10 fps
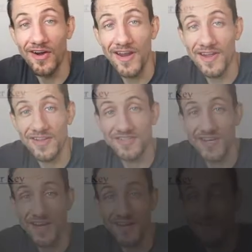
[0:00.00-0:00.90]
All right, now
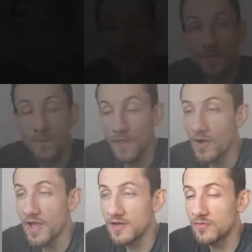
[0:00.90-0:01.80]
let's check.
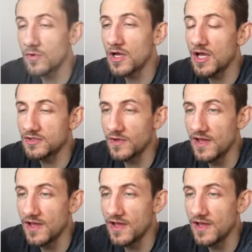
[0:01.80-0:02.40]
Alright, number 1,